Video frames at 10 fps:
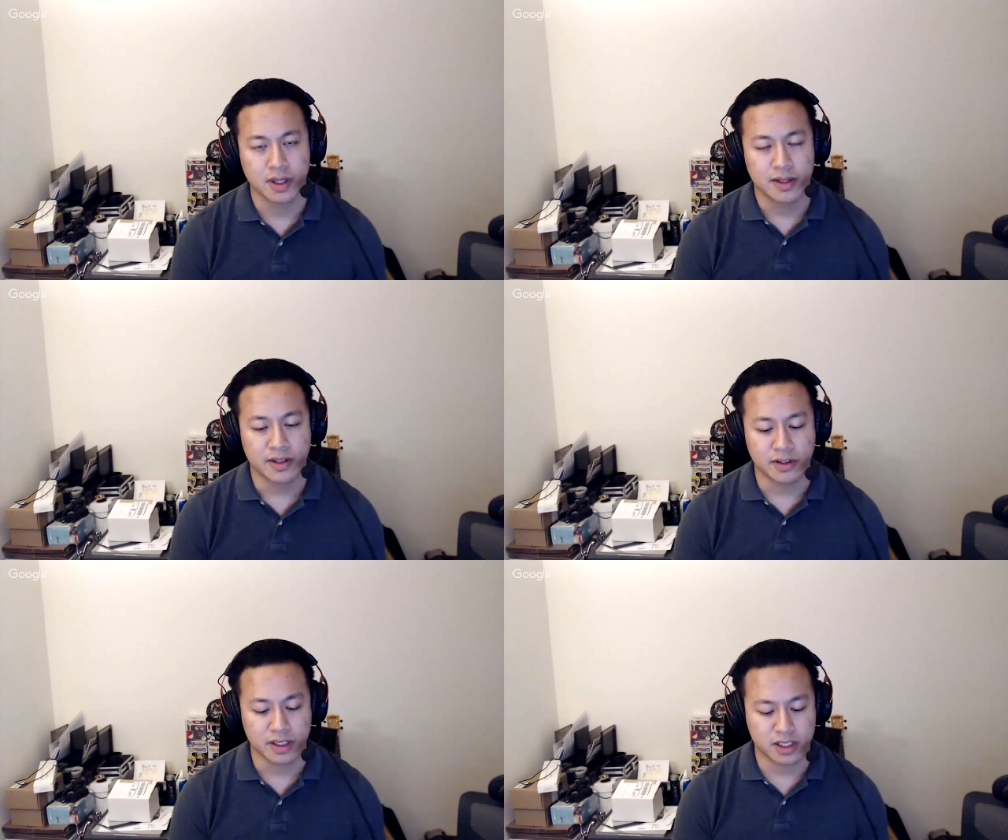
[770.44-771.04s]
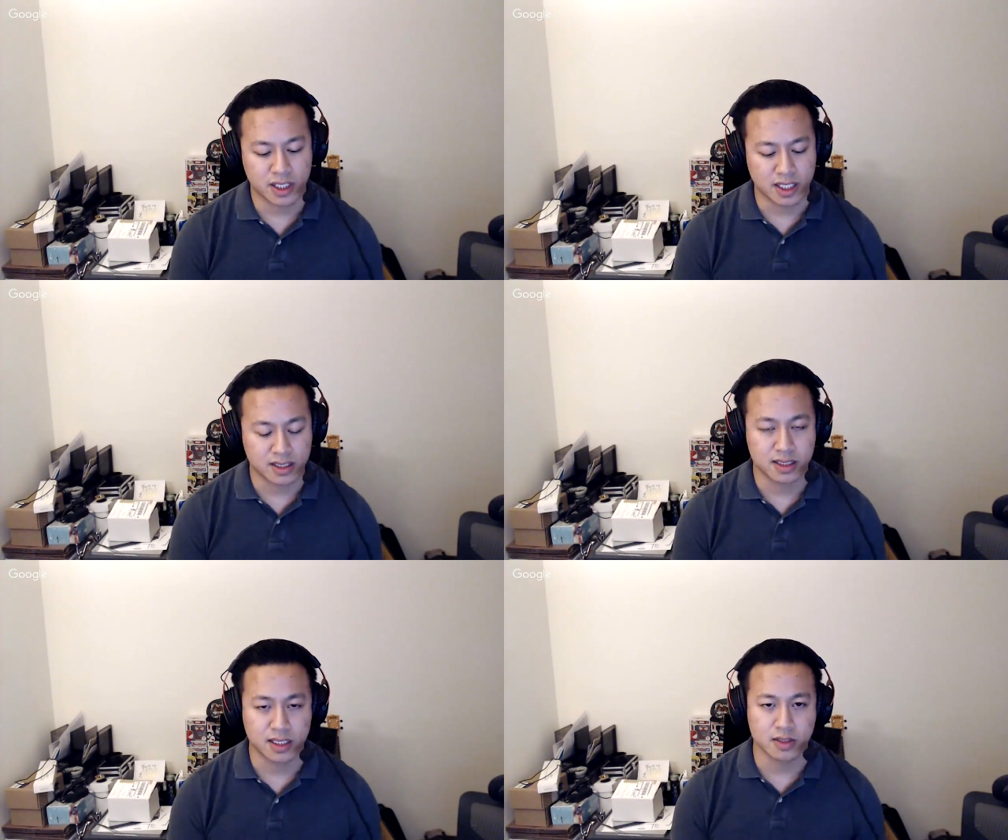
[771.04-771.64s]
that you can check
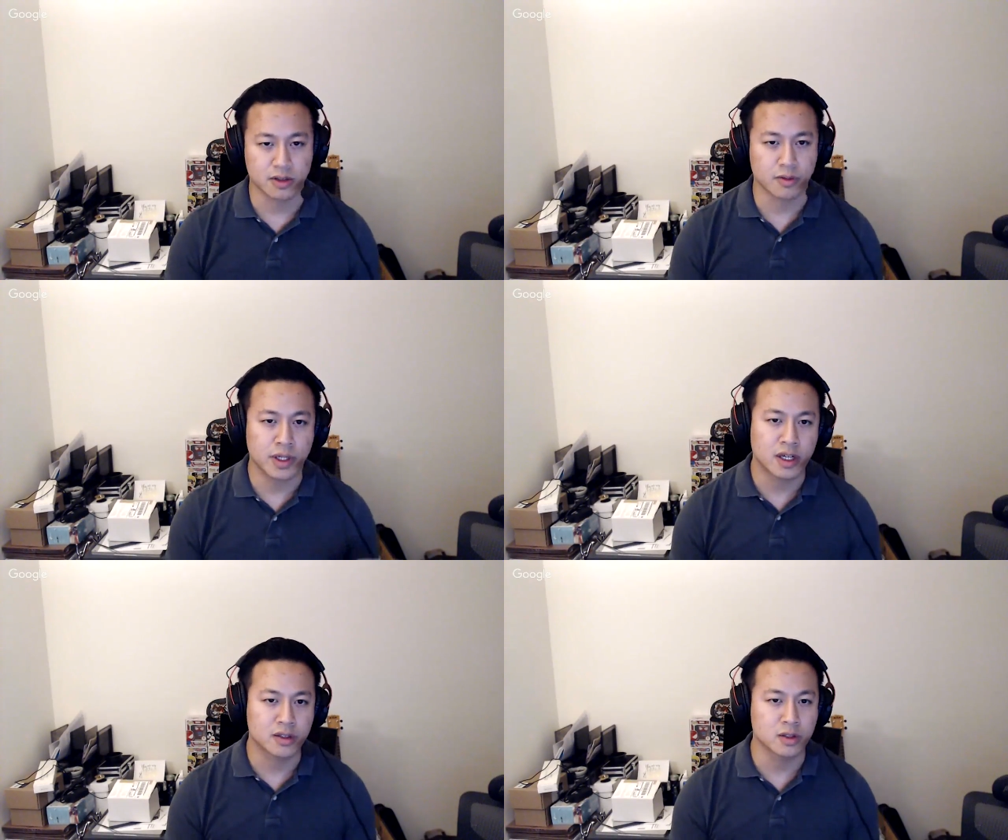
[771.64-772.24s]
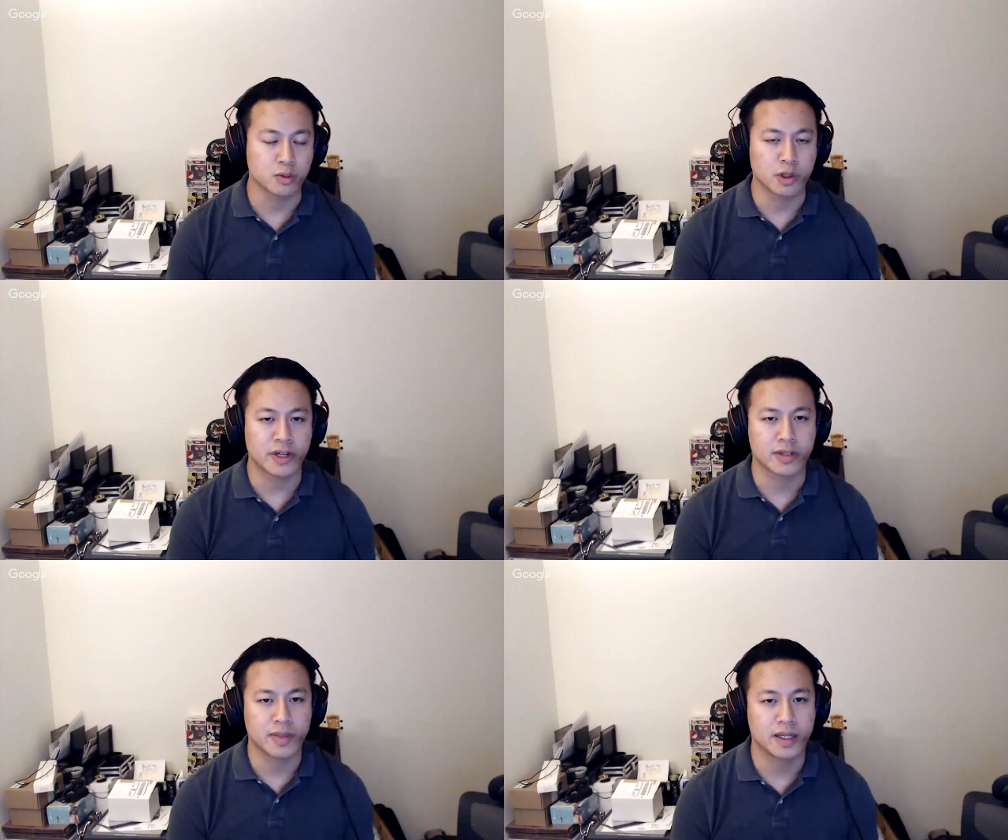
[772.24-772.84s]
to see sort of what articles we're
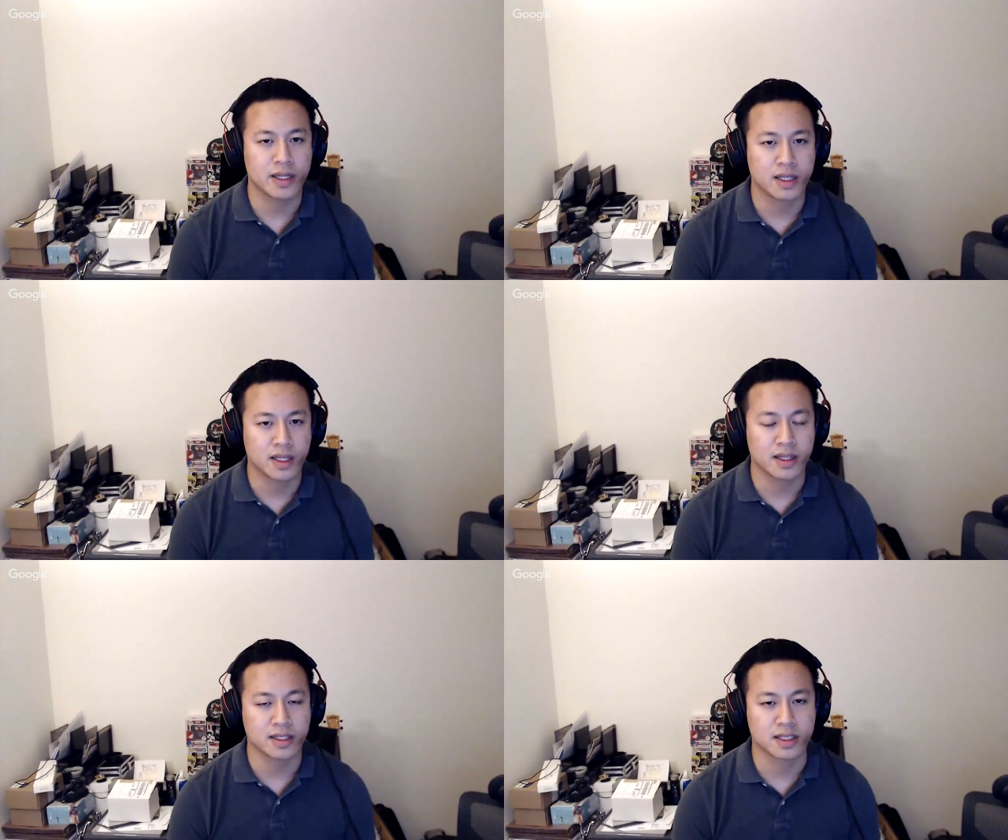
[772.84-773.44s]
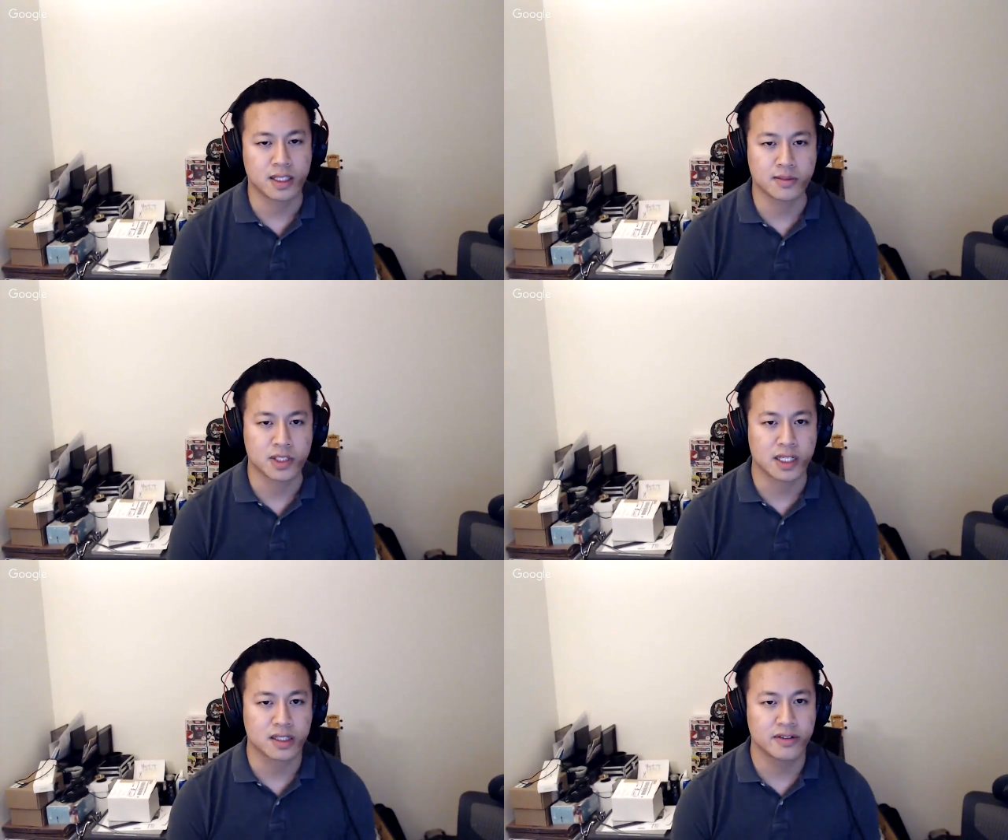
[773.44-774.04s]
recommending and things to keep
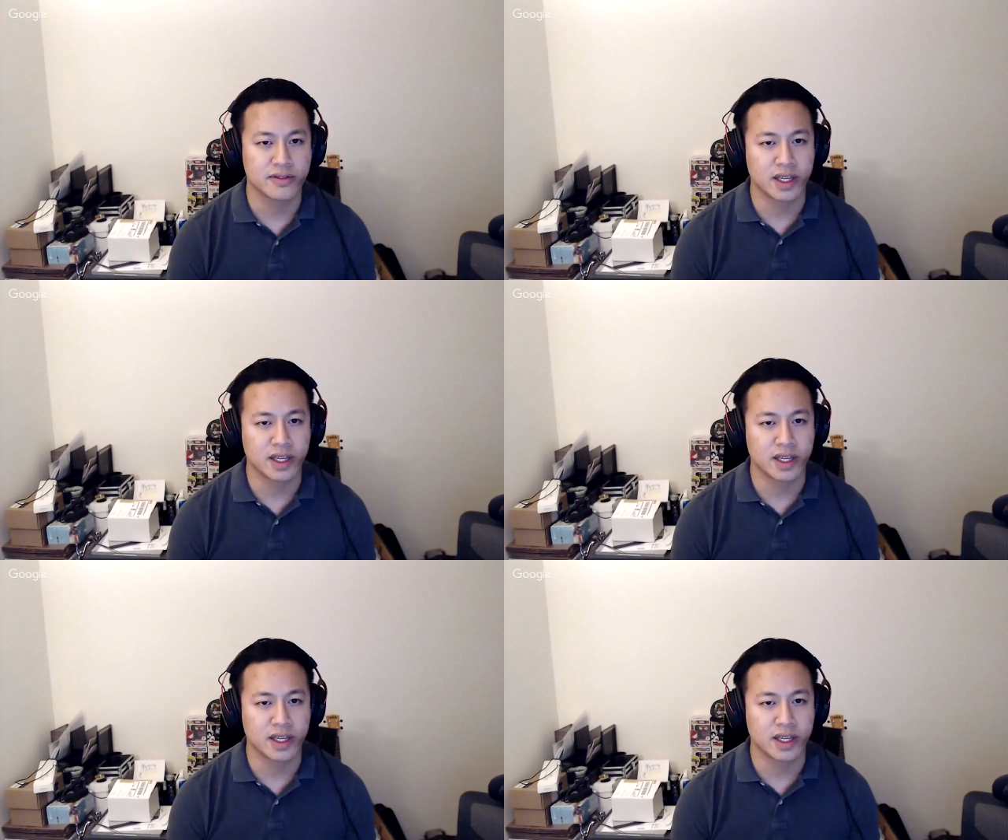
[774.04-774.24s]
track of.